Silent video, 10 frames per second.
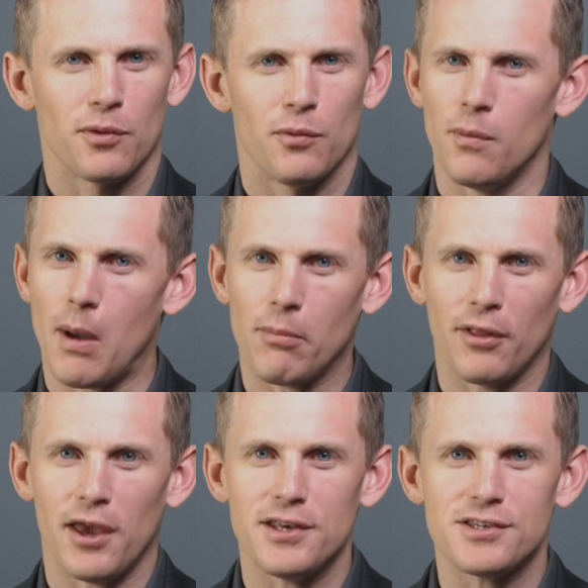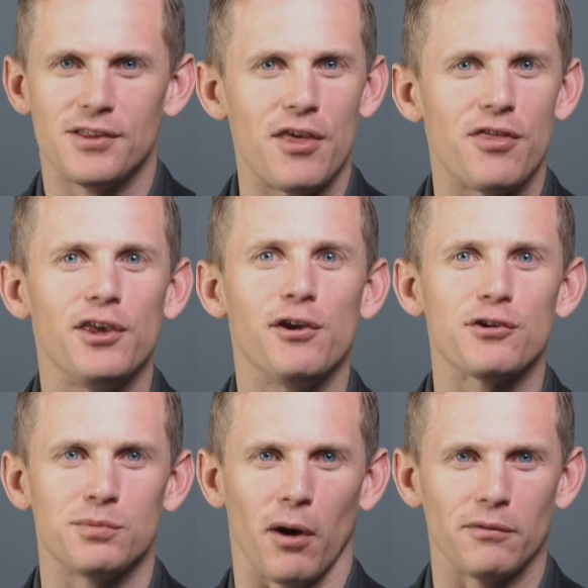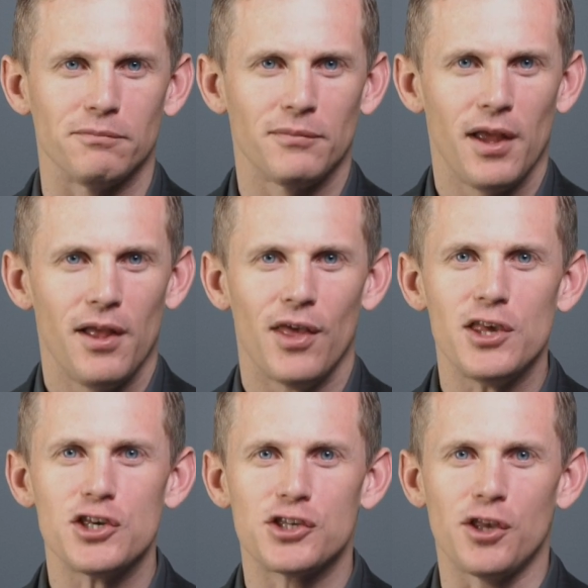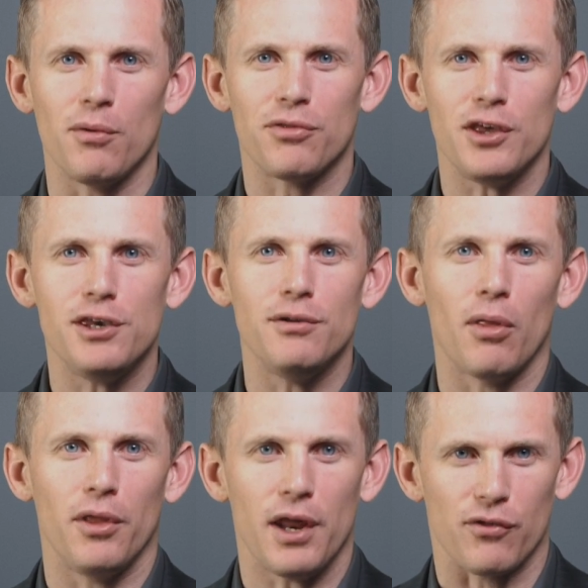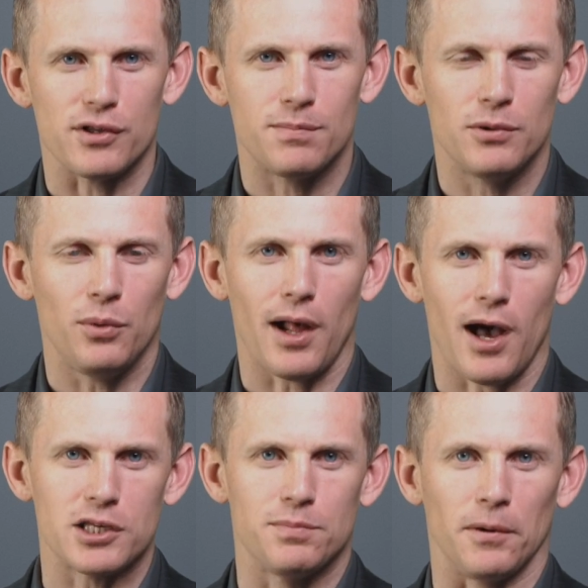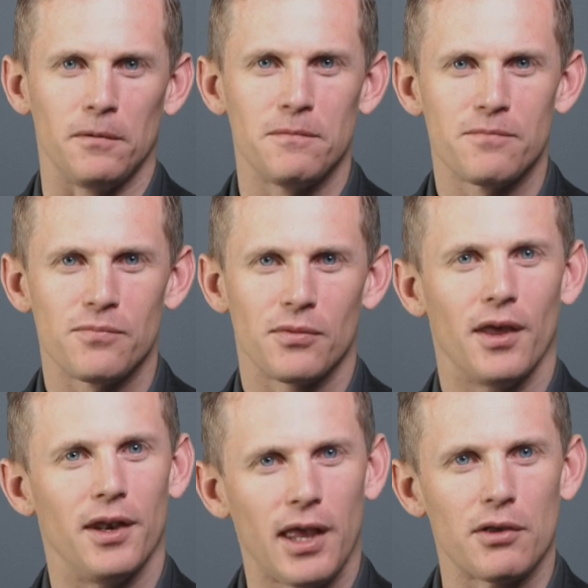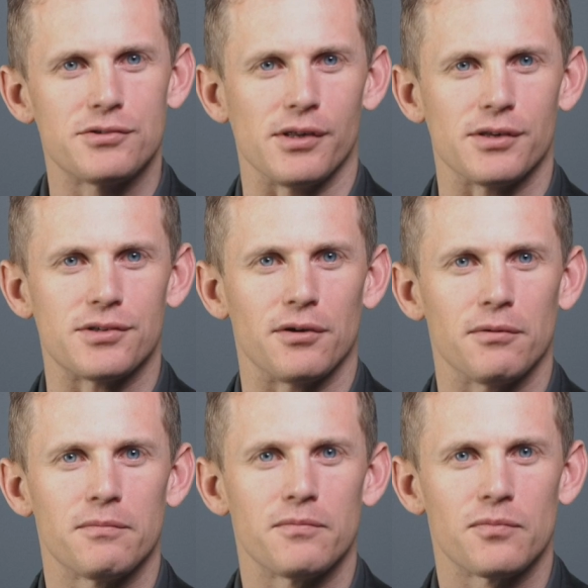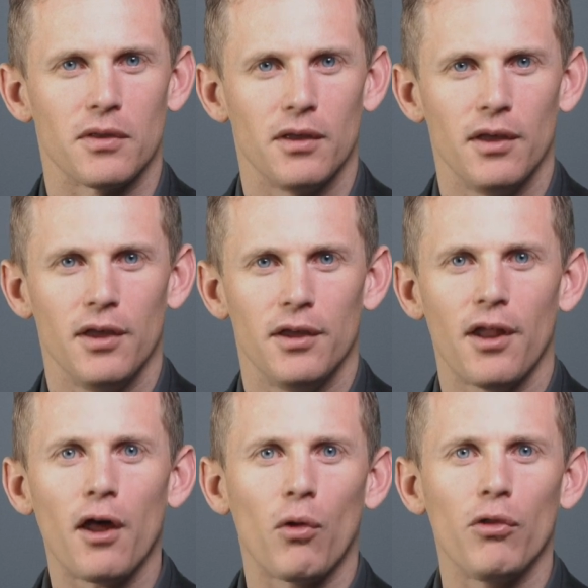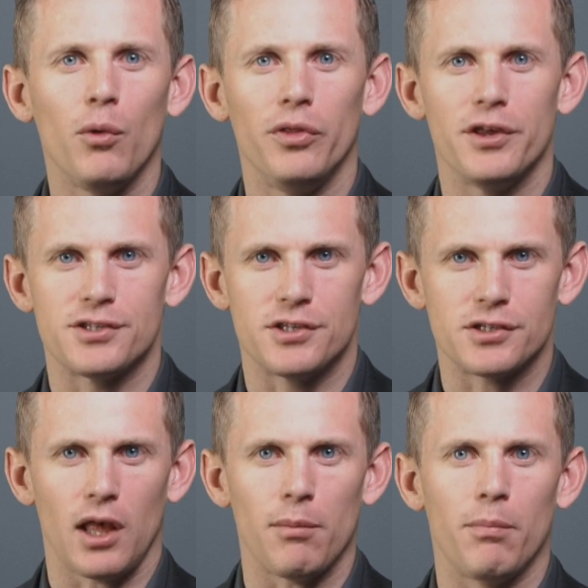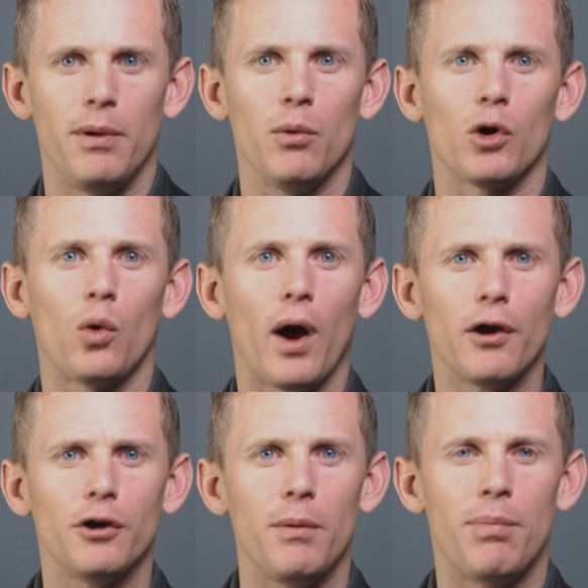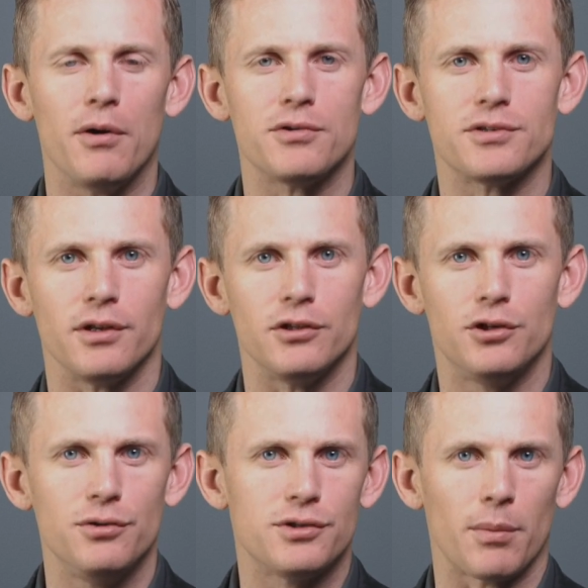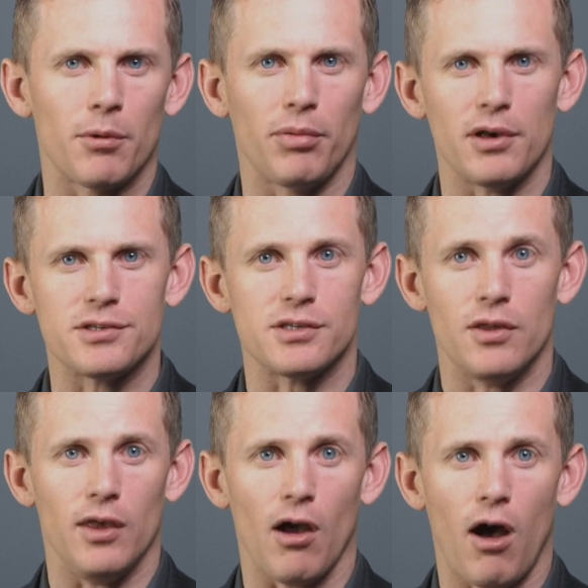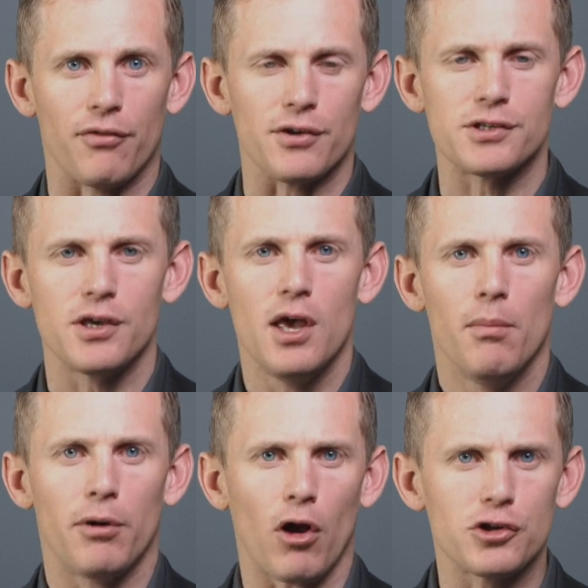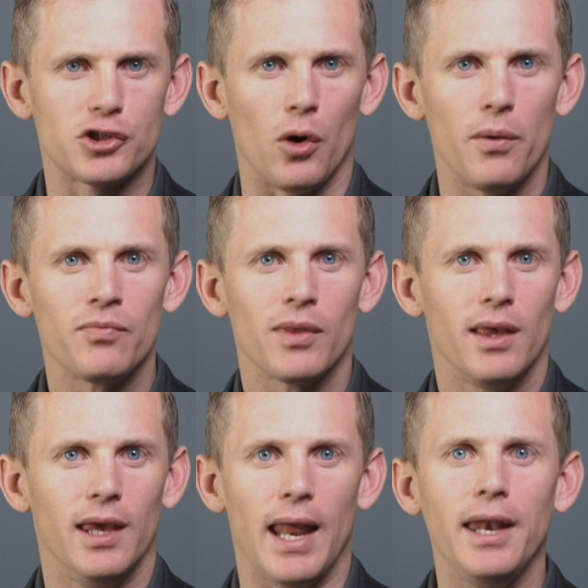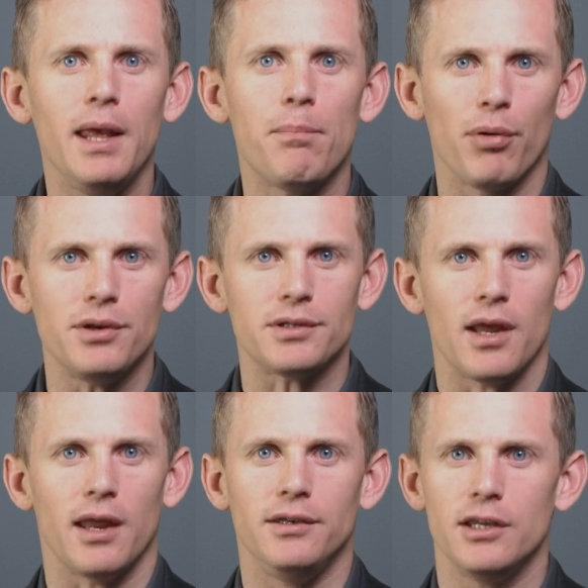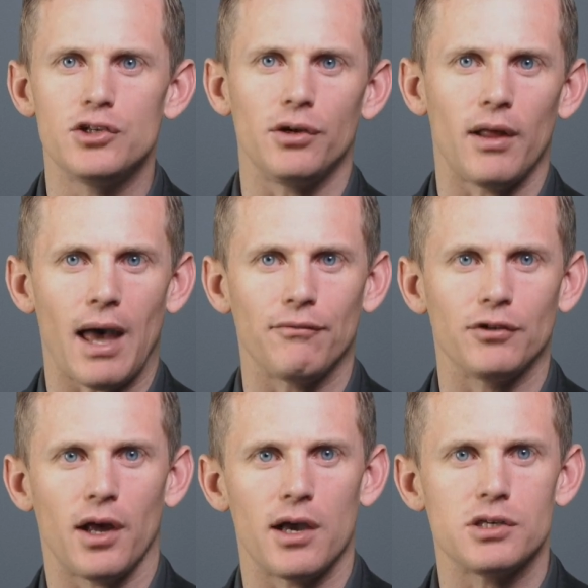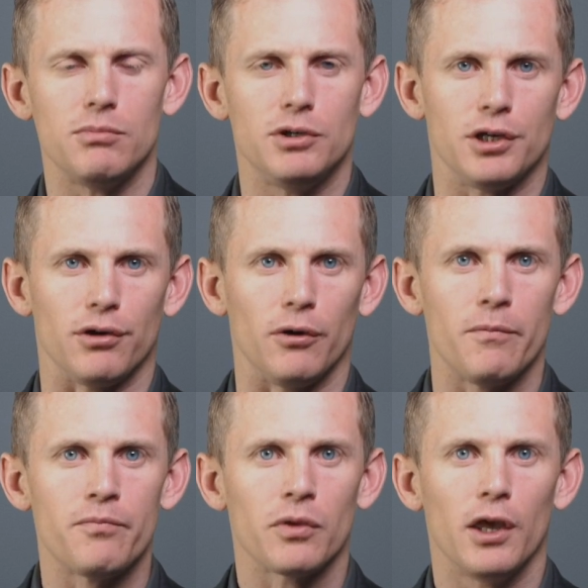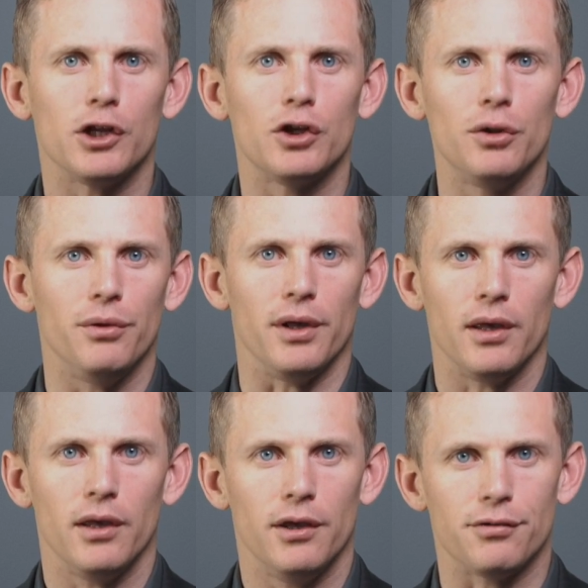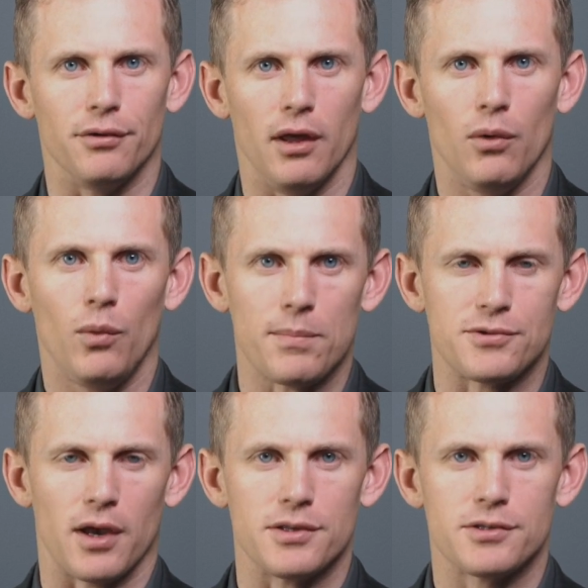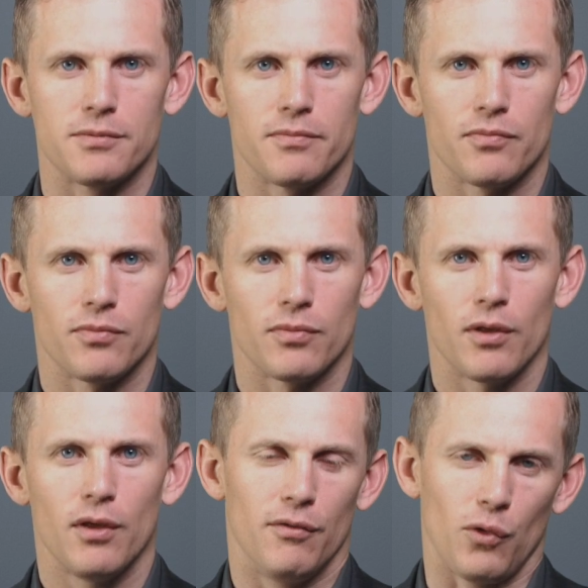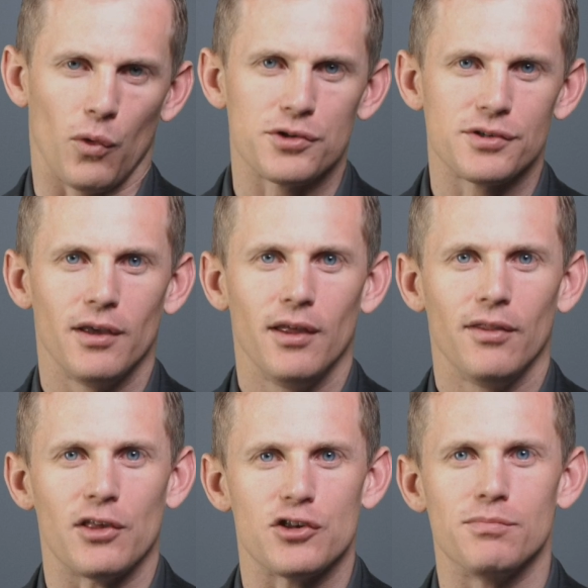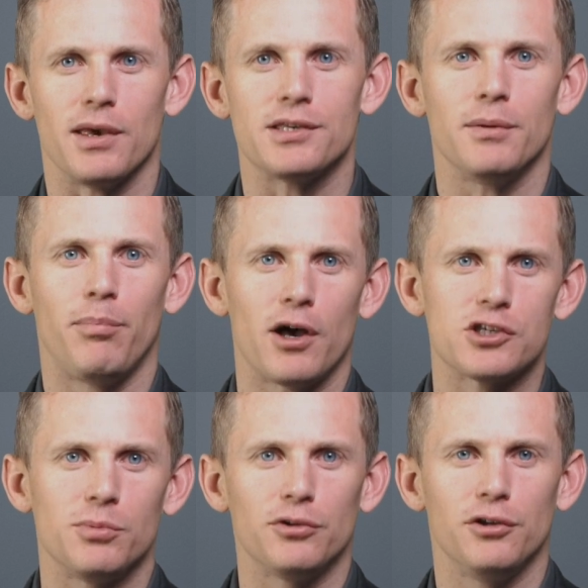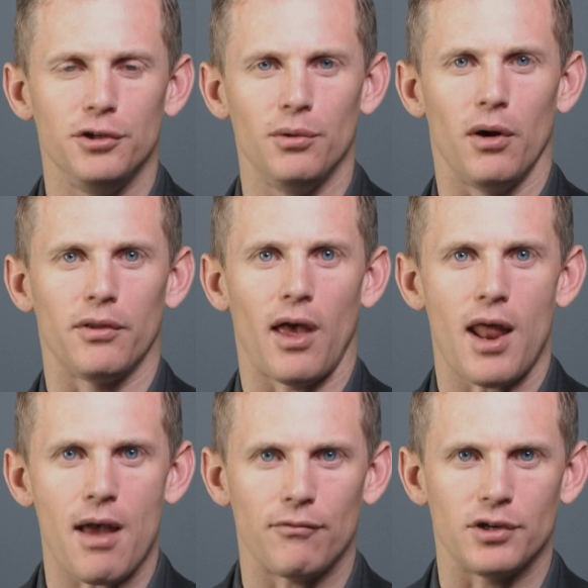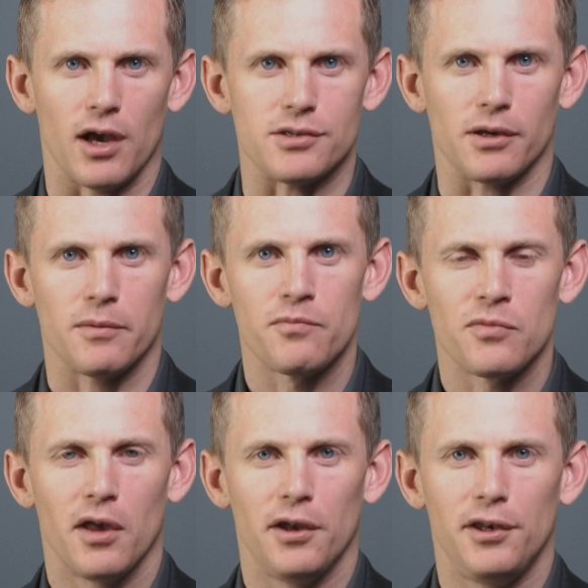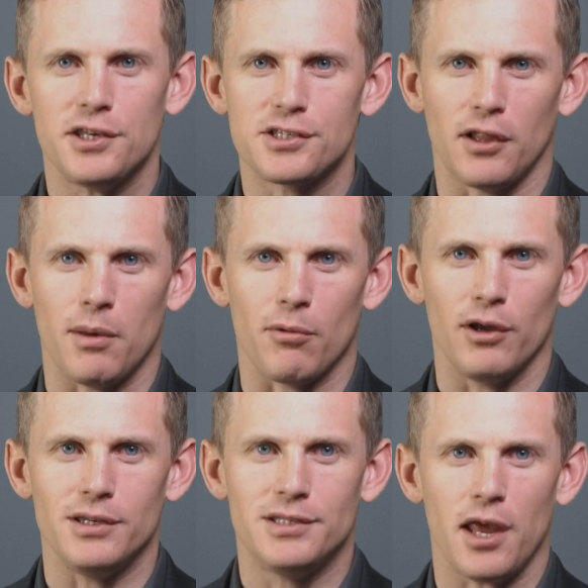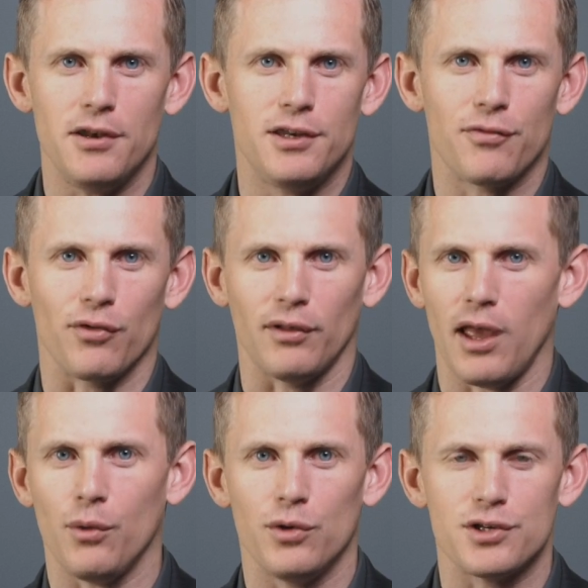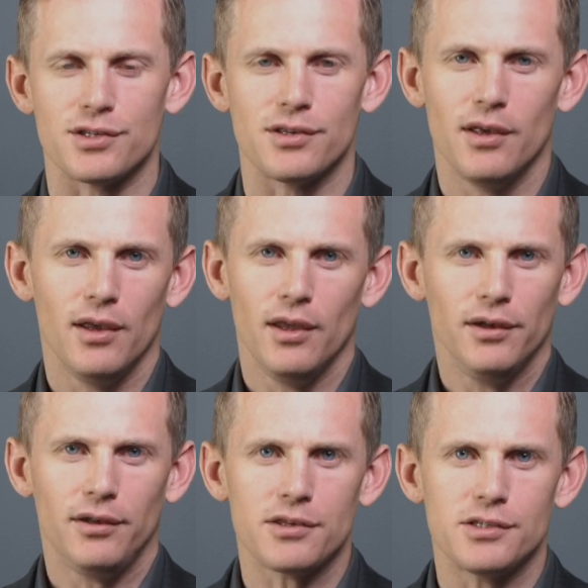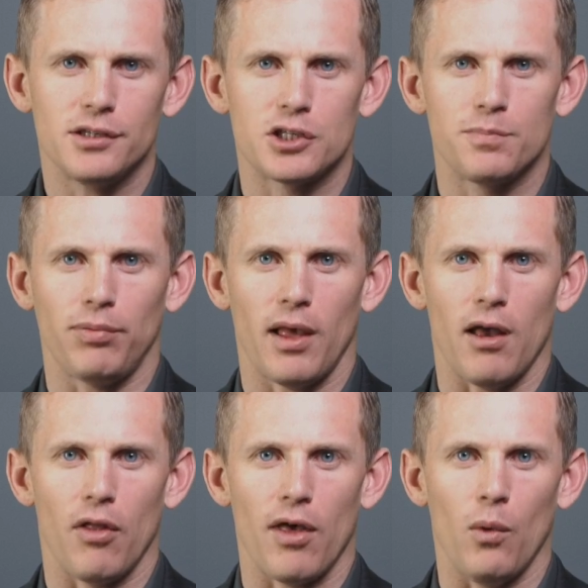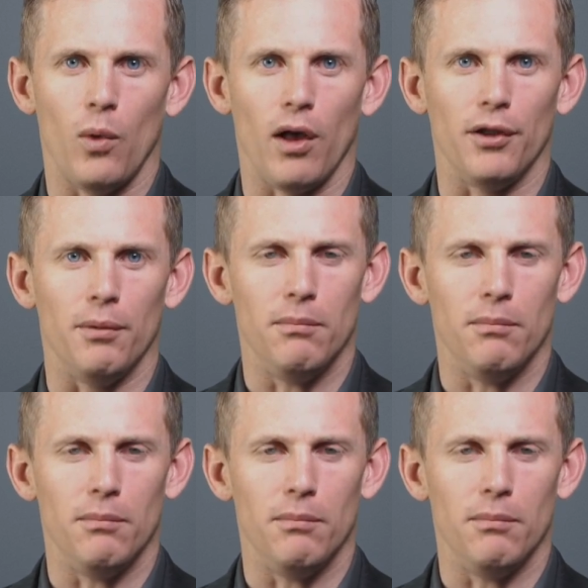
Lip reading: Remember, ladies, they think you're smart. They just don't think you know the difference between a hospital and a counseling center. Not only would this disclaimer be required to be posted in 2 separate places in the office, but also in any print and digital advertising material, including internet websites. Of course, that just makes it impossible to do online advertising. A disclaimer in 10 different languages doesn't display all that well in a